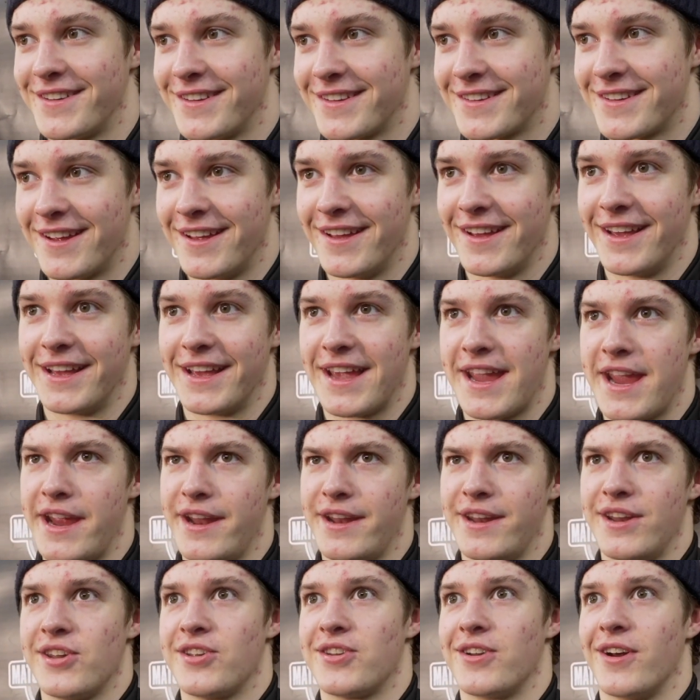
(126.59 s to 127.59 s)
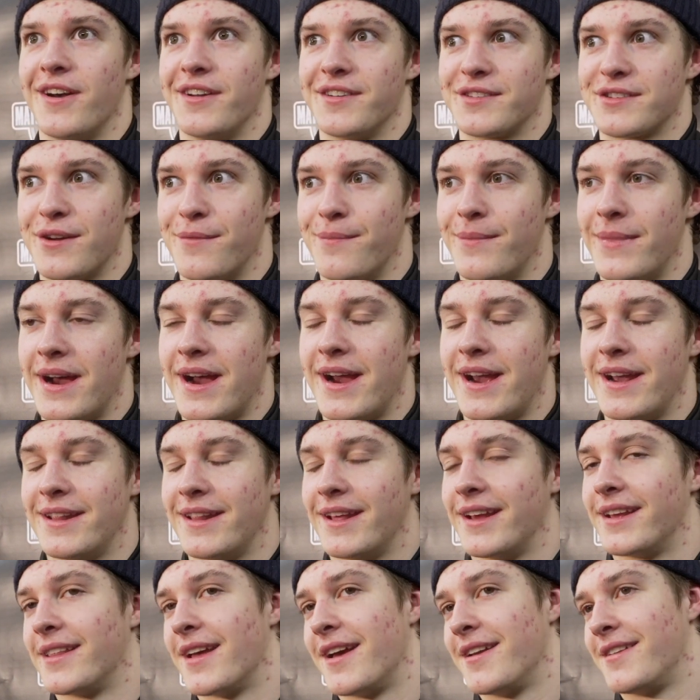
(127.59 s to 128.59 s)
They saw like 80 shots combined.
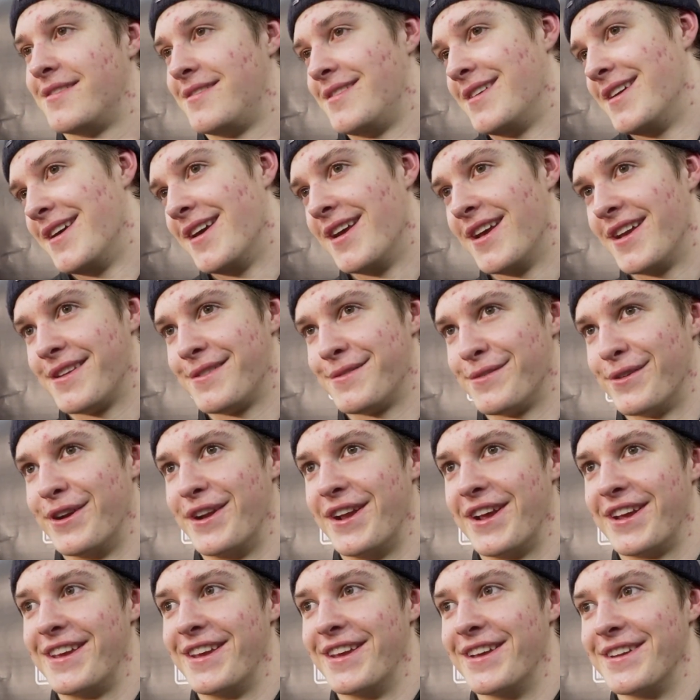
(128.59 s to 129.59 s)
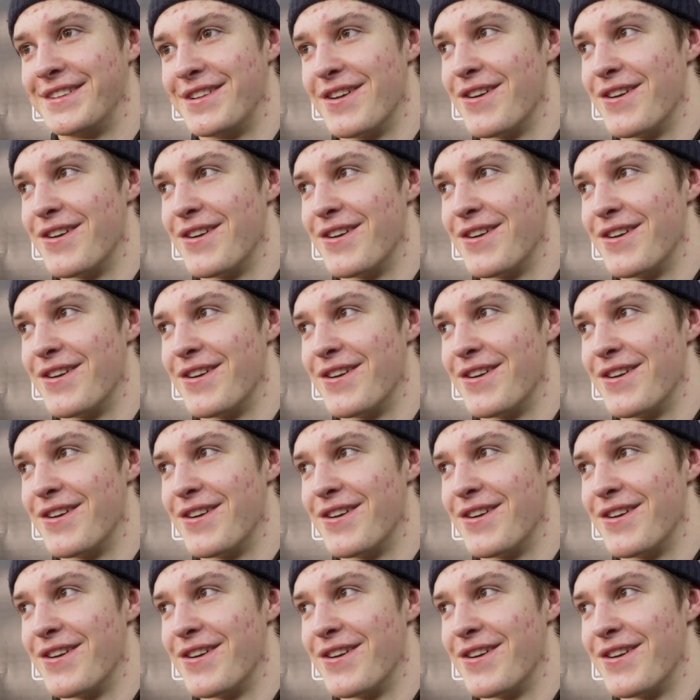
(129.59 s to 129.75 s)
Like that's ridiculous.